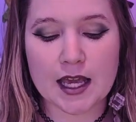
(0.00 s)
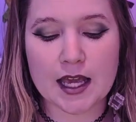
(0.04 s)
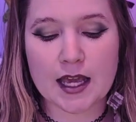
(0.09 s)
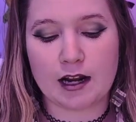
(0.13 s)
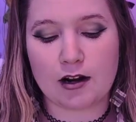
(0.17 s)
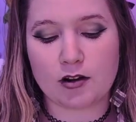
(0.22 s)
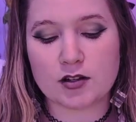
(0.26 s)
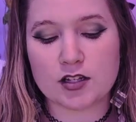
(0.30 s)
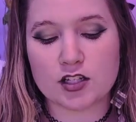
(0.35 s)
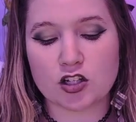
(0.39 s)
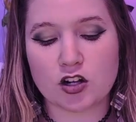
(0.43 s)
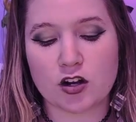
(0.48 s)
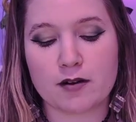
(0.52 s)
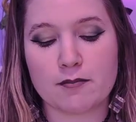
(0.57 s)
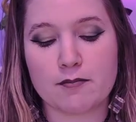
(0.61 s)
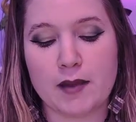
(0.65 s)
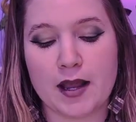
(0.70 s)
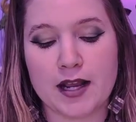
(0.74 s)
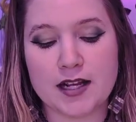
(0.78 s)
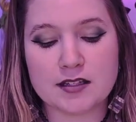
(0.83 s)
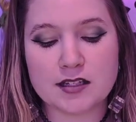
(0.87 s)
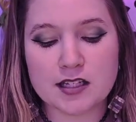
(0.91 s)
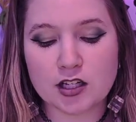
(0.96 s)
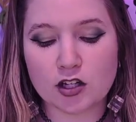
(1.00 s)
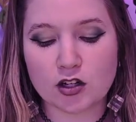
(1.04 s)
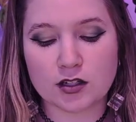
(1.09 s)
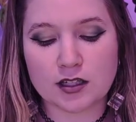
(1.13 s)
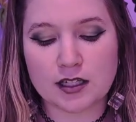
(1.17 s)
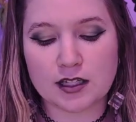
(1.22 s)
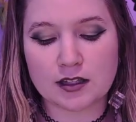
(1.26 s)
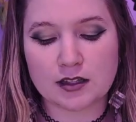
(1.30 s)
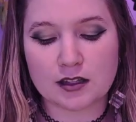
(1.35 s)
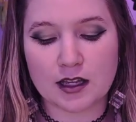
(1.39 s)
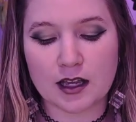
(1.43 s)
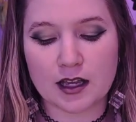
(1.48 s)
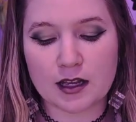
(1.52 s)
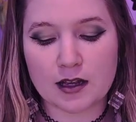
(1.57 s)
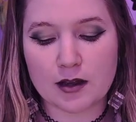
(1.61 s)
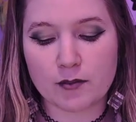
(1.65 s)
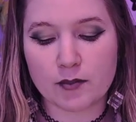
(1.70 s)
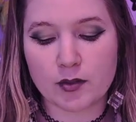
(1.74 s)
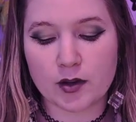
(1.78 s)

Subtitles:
Now, he's not amazing or anything,